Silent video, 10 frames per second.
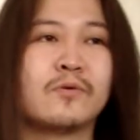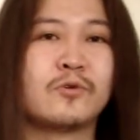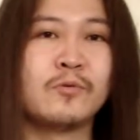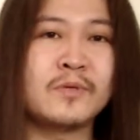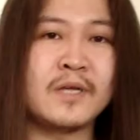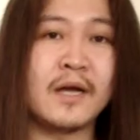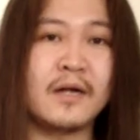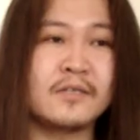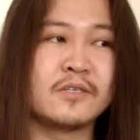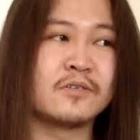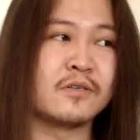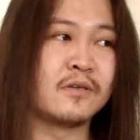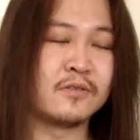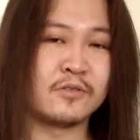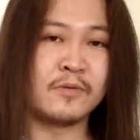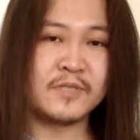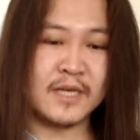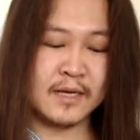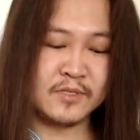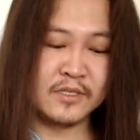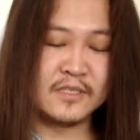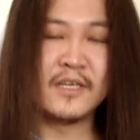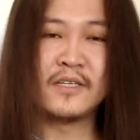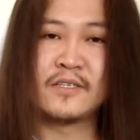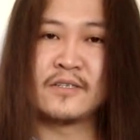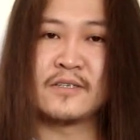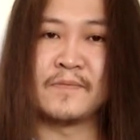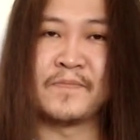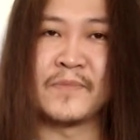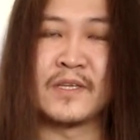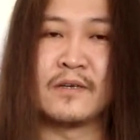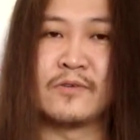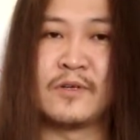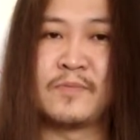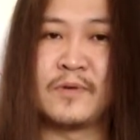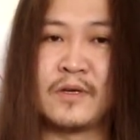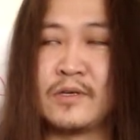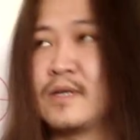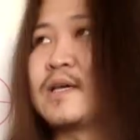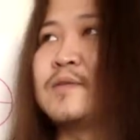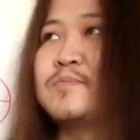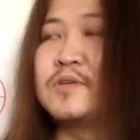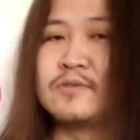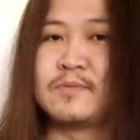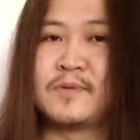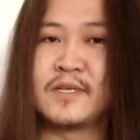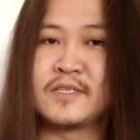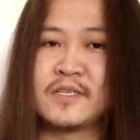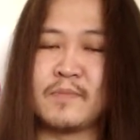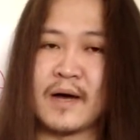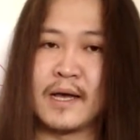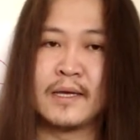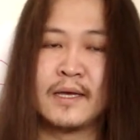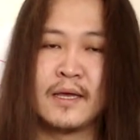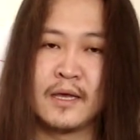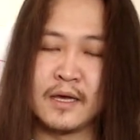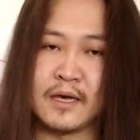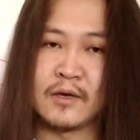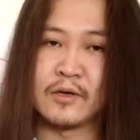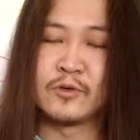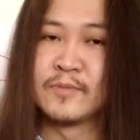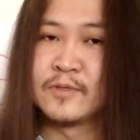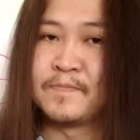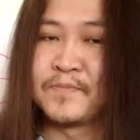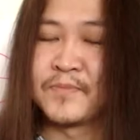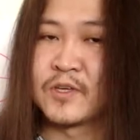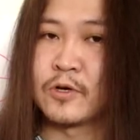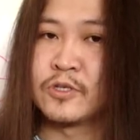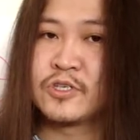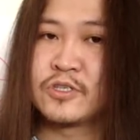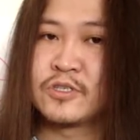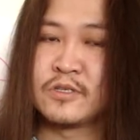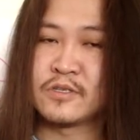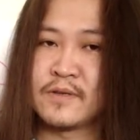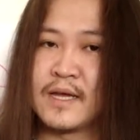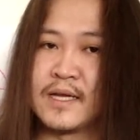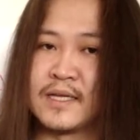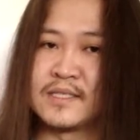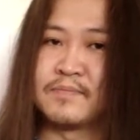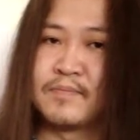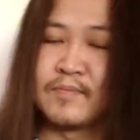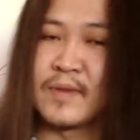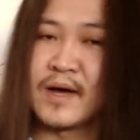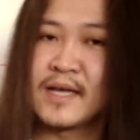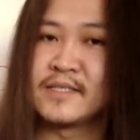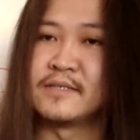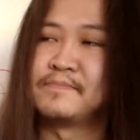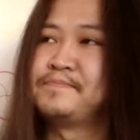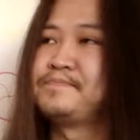Human heart is sometimes in sentence can be replaced by human consciousness and mind.